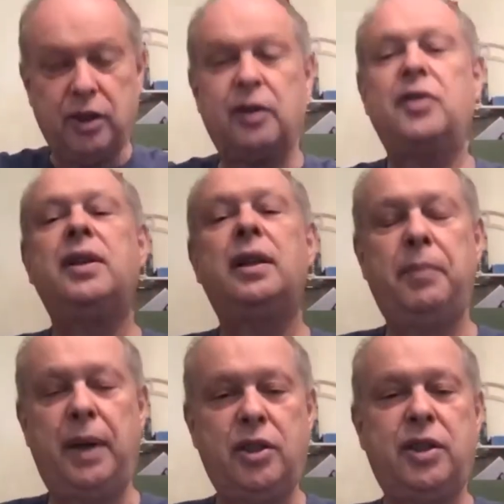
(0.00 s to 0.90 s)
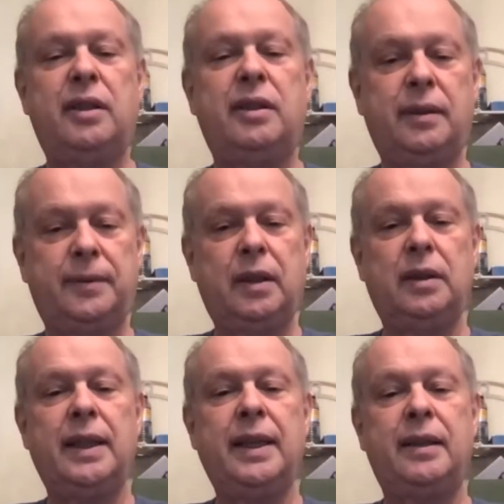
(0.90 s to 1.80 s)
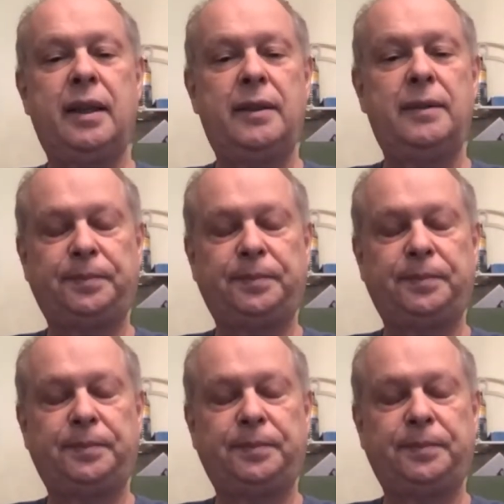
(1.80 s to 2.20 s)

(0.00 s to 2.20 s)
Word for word: You see the patient laying there.